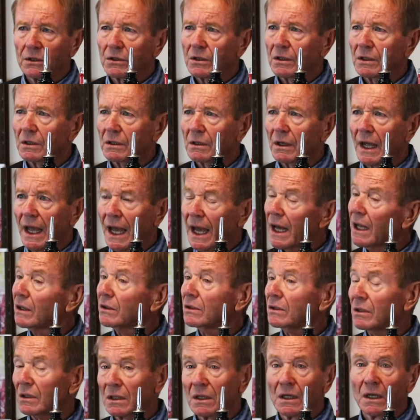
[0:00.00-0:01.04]
to
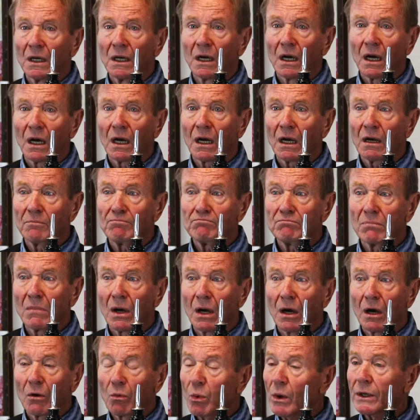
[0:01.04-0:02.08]
end
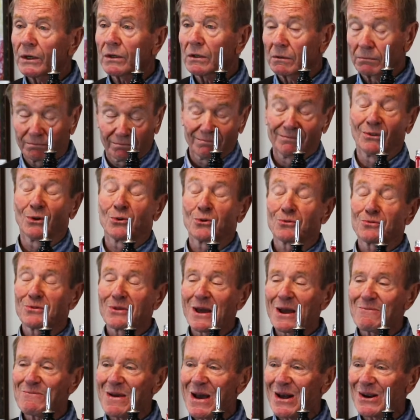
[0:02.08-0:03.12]
a winter or
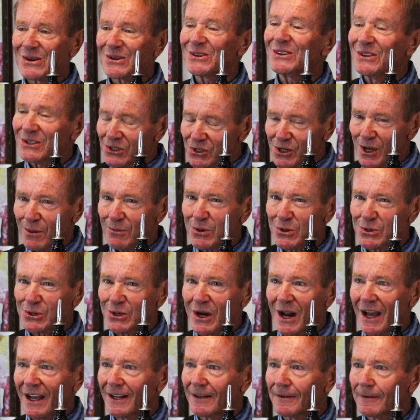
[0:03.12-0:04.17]
that summer's
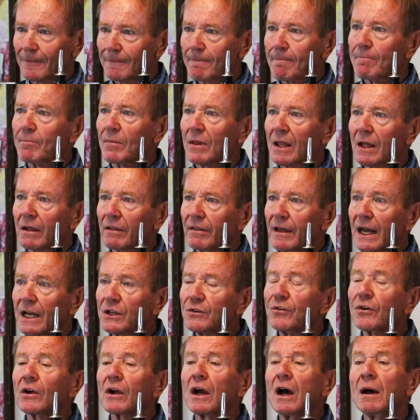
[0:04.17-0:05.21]
night.
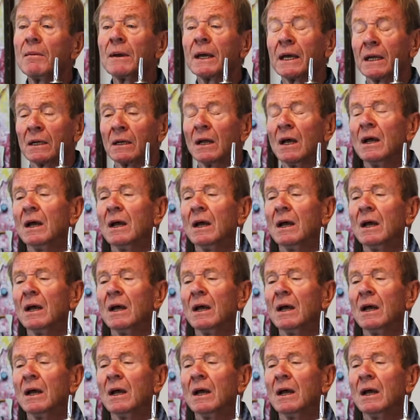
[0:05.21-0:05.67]
Thanks for coming, and